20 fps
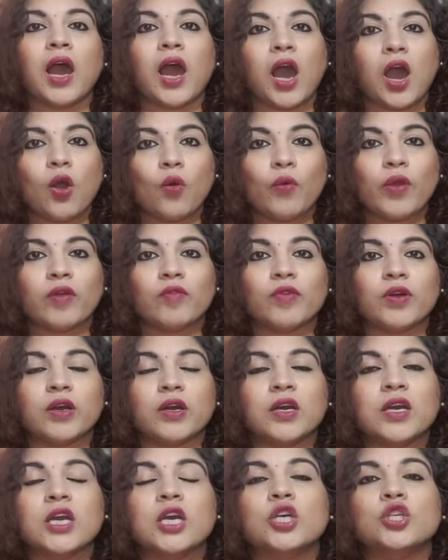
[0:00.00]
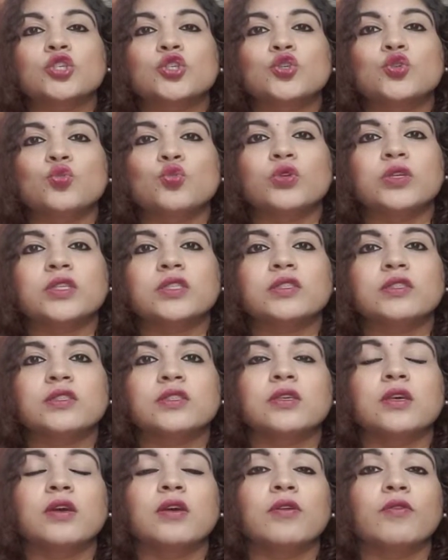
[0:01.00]
However,
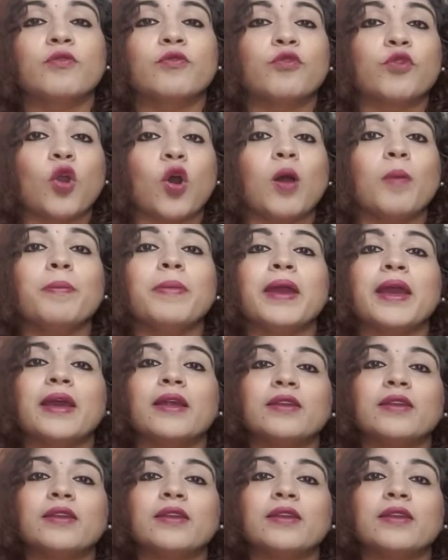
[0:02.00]
students from